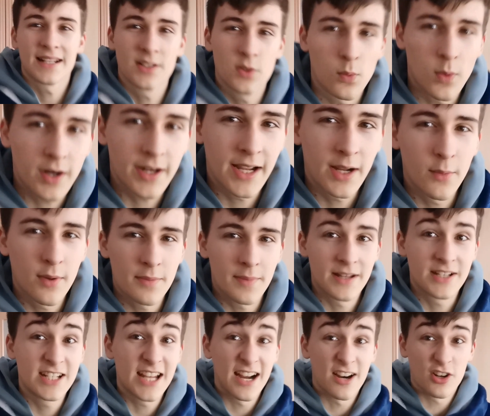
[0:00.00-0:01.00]
liked working with
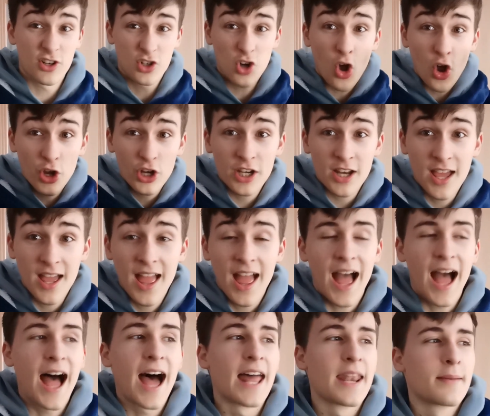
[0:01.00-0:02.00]
my chair down,
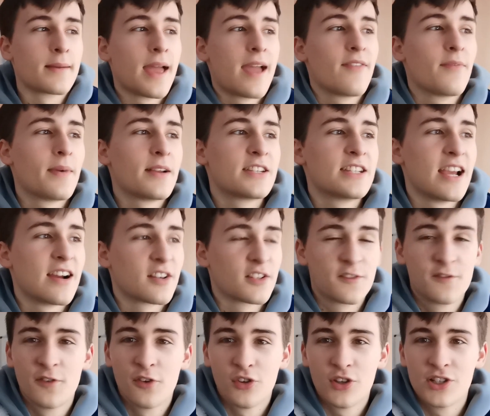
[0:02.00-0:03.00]
and if my chair
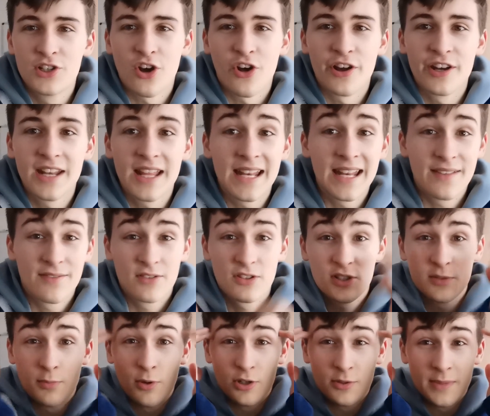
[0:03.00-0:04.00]
is fully down, it even
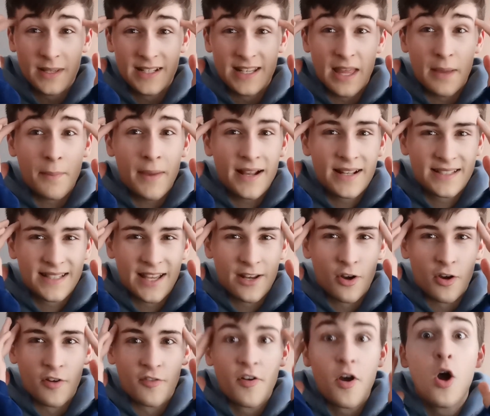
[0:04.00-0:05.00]
just puts me into that
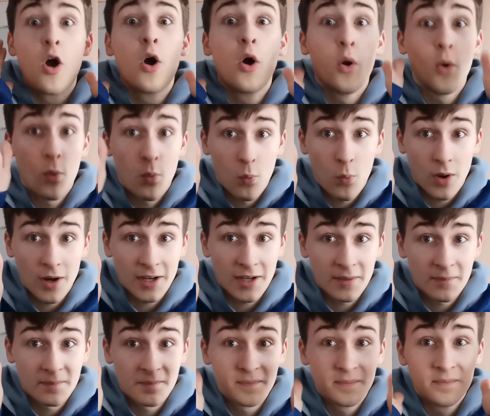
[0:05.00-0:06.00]
mindset of work.